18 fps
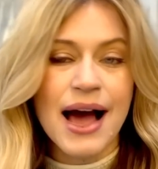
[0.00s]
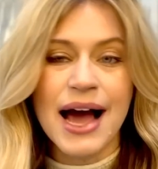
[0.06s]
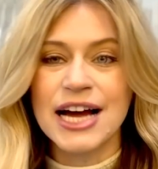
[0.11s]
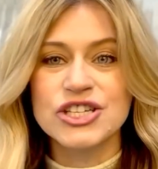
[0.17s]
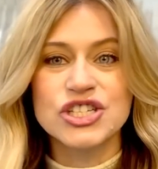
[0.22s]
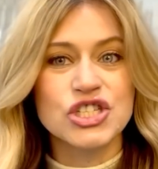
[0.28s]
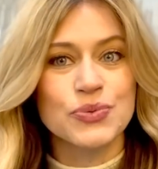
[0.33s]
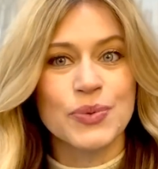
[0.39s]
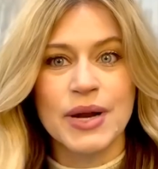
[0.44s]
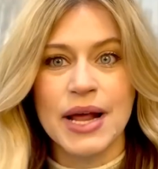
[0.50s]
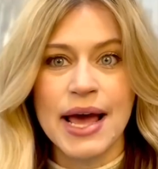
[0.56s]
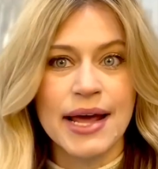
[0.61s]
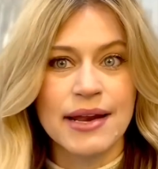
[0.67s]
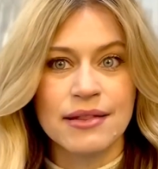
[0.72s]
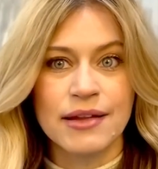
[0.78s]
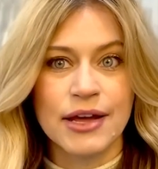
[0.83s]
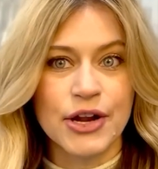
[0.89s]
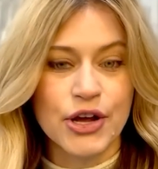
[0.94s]
I just went ahead
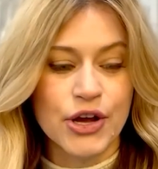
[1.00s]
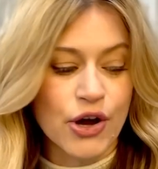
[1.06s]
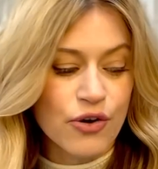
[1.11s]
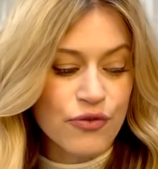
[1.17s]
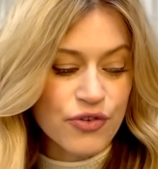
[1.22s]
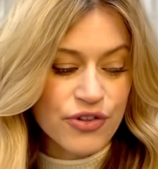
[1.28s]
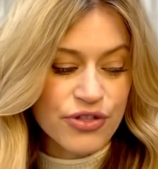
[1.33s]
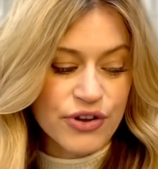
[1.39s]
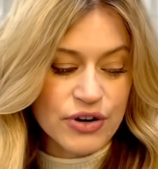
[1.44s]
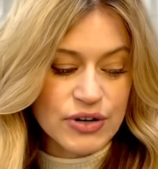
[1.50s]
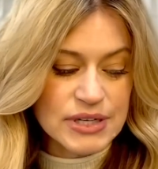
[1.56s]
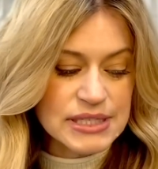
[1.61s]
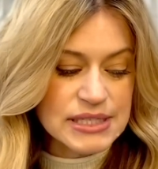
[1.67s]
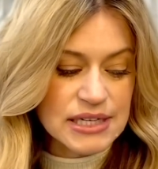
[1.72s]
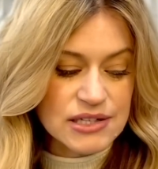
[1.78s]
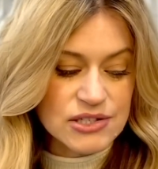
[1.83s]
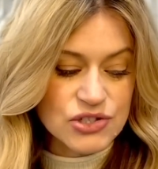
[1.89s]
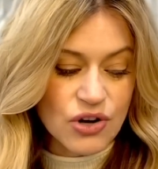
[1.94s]
and let it go for
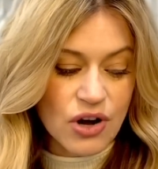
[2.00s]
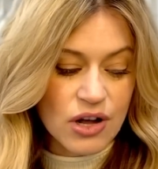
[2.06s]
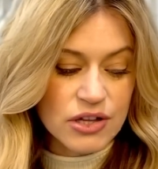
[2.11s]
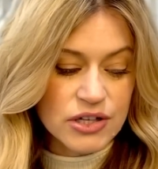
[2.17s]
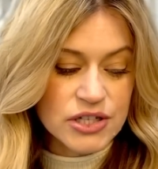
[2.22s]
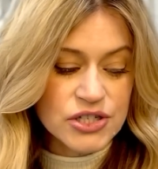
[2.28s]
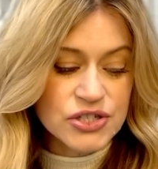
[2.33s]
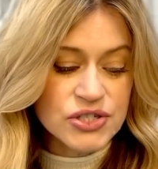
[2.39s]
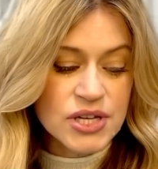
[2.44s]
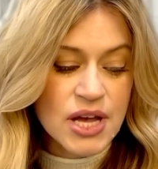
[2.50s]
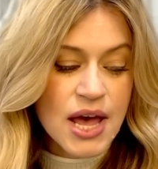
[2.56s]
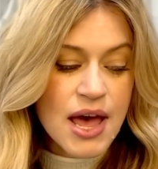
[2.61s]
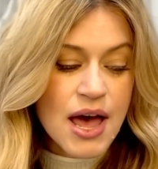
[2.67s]
$36.